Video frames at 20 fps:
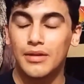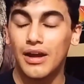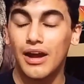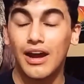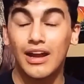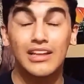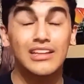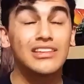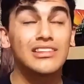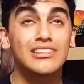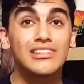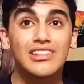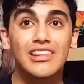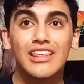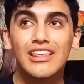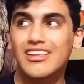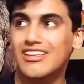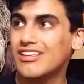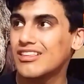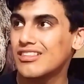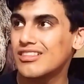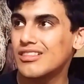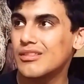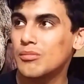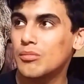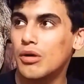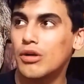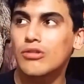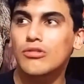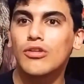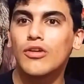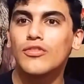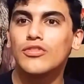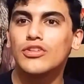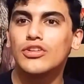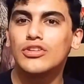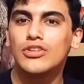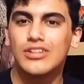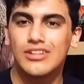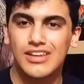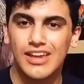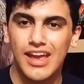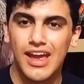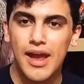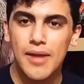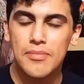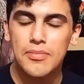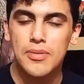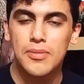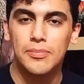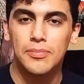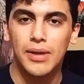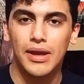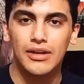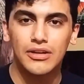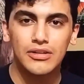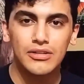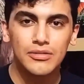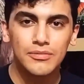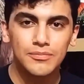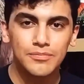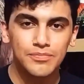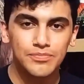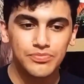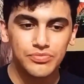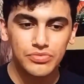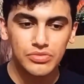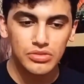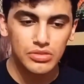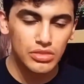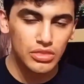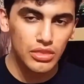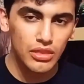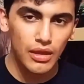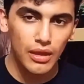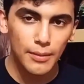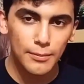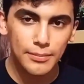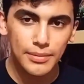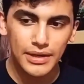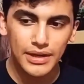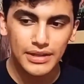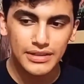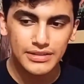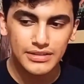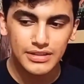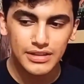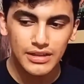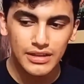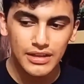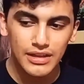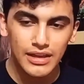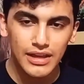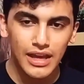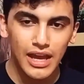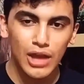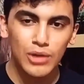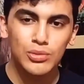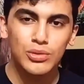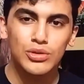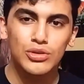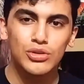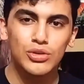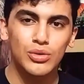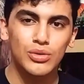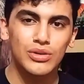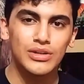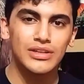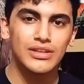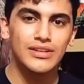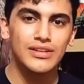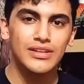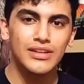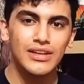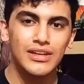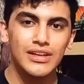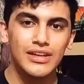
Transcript: I think Mark Ruffalo a tad bit better, but Edward Norton,